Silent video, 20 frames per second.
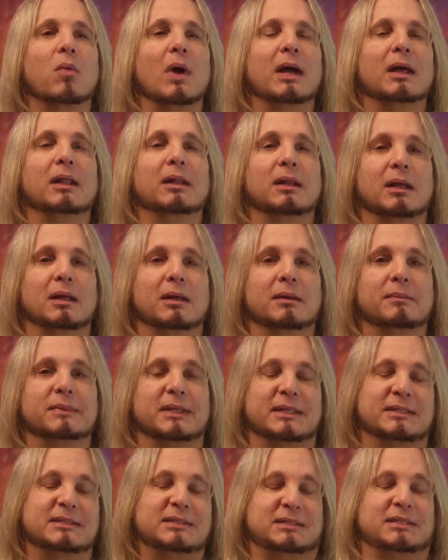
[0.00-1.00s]

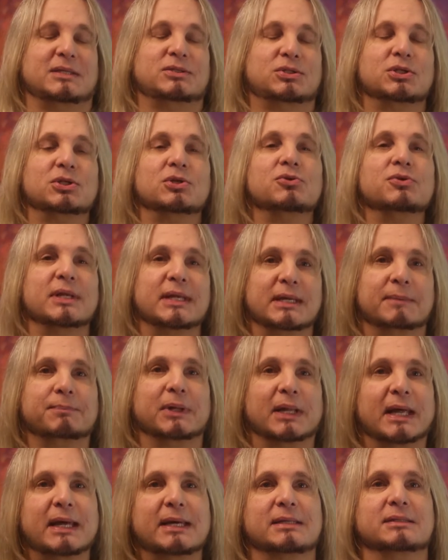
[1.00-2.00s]
Well, it's such a unique
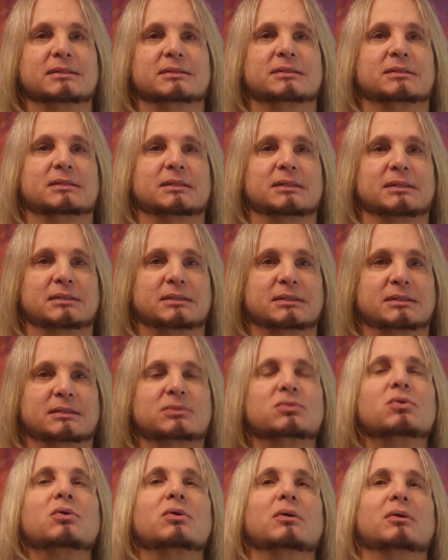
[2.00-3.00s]
place.
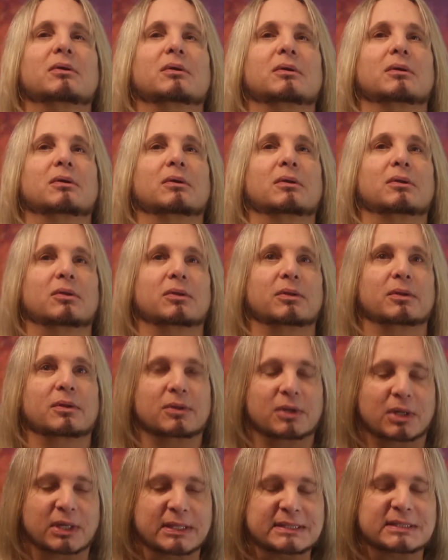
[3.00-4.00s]
It's
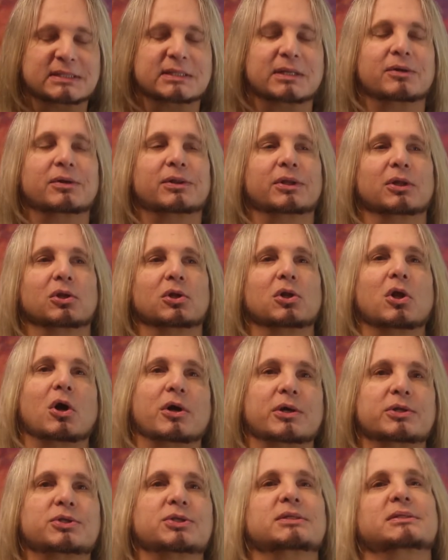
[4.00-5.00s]
considered the
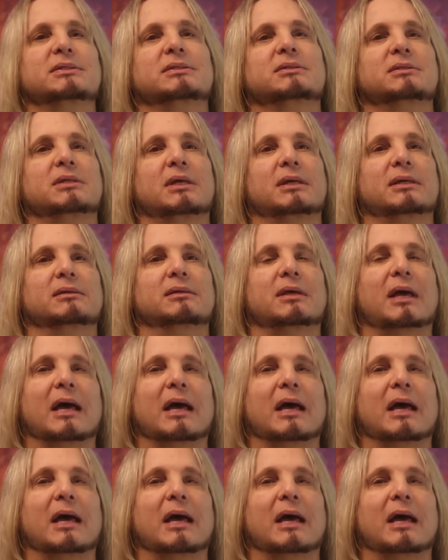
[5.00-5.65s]
largest